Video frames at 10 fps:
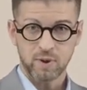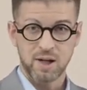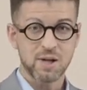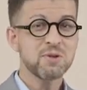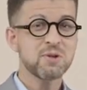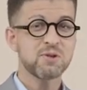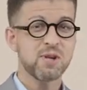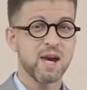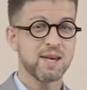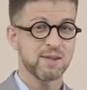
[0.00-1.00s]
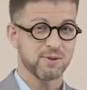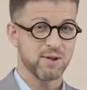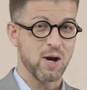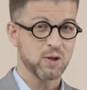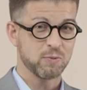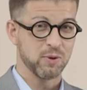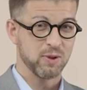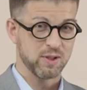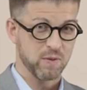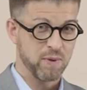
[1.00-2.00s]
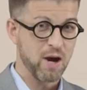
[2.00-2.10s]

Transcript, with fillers: He doesn't just say the gospel is the